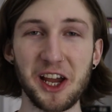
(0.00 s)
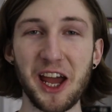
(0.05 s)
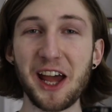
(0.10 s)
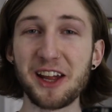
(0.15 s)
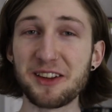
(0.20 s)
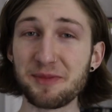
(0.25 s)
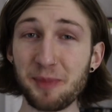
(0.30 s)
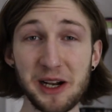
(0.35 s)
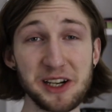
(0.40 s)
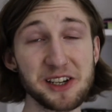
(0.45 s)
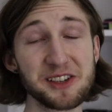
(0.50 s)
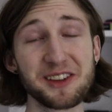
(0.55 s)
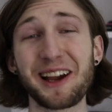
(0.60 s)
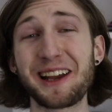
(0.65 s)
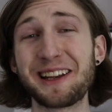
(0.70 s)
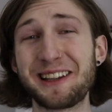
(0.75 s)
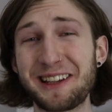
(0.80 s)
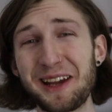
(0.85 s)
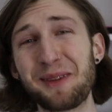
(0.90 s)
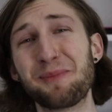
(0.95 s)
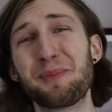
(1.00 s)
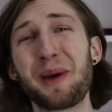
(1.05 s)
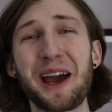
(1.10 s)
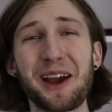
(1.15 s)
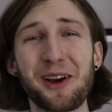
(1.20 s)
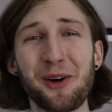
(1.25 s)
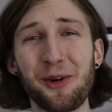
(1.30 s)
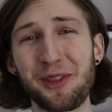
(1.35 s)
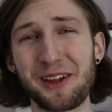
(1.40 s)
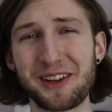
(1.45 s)
As much as I did
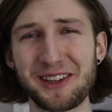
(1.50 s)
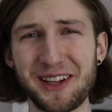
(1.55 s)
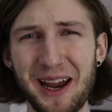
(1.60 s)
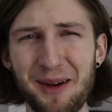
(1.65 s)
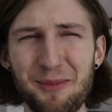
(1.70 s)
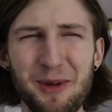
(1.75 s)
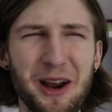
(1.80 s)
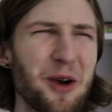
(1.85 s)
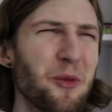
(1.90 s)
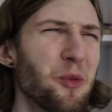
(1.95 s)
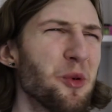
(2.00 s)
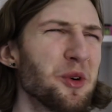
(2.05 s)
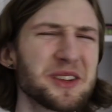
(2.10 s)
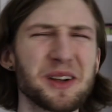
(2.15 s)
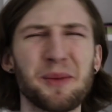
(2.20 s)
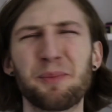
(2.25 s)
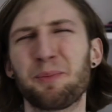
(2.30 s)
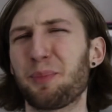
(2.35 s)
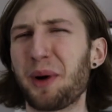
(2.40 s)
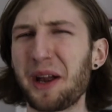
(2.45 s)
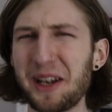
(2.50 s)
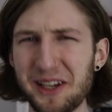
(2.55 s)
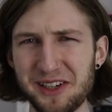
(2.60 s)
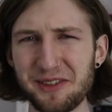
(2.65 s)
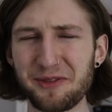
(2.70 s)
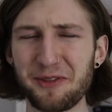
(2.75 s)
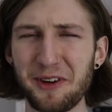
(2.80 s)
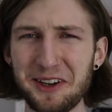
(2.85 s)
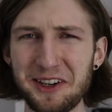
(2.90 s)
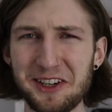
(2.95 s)
bag on this camera, it was a bunch
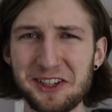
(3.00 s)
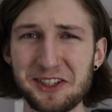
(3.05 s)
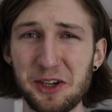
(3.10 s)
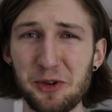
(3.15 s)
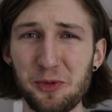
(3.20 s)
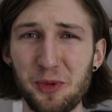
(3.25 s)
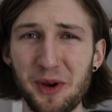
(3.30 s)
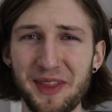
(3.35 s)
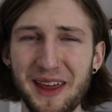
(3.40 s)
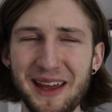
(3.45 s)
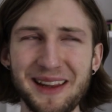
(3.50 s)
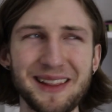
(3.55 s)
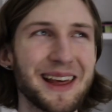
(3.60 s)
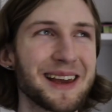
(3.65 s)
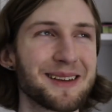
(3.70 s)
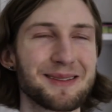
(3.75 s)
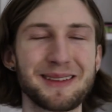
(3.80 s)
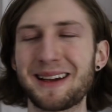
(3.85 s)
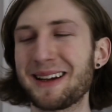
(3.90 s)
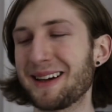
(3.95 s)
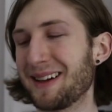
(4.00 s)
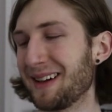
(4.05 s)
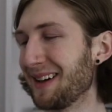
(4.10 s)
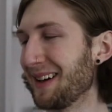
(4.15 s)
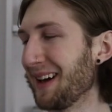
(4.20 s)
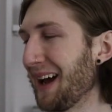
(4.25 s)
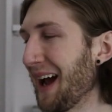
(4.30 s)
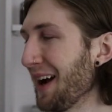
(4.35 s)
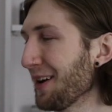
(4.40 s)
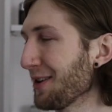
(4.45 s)
of fun to shoot with, and like,
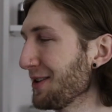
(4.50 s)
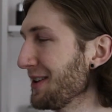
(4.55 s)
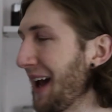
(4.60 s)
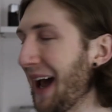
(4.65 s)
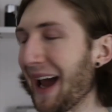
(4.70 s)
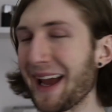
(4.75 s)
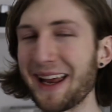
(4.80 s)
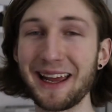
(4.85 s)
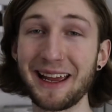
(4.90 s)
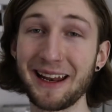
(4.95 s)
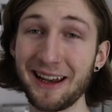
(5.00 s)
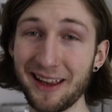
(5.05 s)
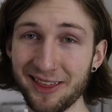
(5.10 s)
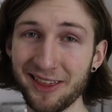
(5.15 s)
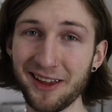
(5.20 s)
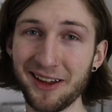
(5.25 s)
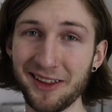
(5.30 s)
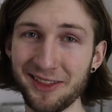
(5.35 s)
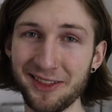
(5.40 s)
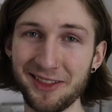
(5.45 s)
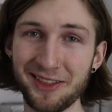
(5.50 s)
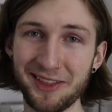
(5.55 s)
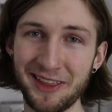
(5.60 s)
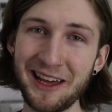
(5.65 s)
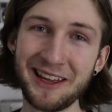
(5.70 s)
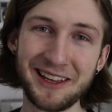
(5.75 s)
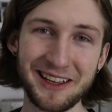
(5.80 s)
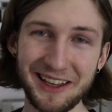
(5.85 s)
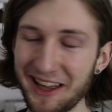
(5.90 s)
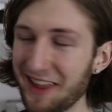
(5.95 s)
how could you hate anything
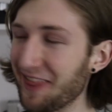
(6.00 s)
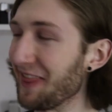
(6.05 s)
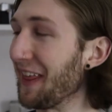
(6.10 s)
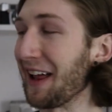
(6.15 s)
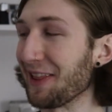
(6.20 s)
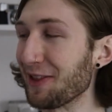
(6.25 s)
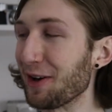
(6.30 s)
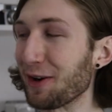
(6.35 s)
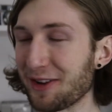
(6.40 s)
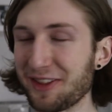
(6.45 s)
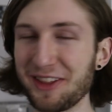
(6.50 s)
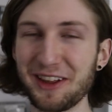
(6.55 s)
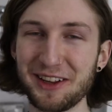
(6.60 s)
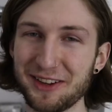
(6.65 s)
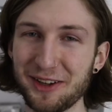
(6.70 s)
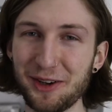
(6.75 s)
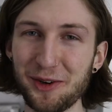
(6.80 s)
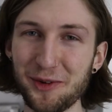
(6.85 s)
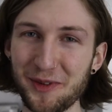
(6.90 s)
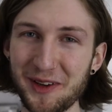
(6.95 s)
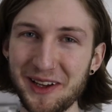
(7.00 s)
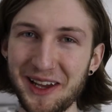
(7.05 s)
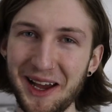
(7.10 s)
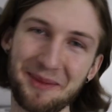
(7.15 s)
that looks this goofy?